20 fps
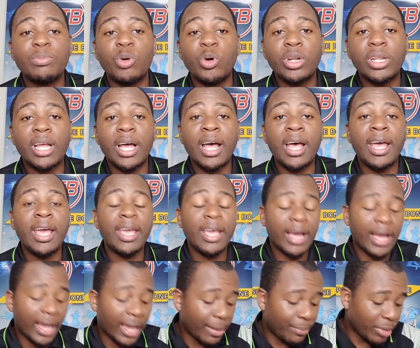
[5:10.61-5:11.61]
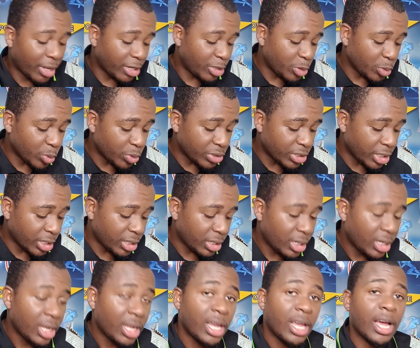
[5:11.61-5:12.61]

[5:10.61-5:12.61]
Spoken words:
but I am not using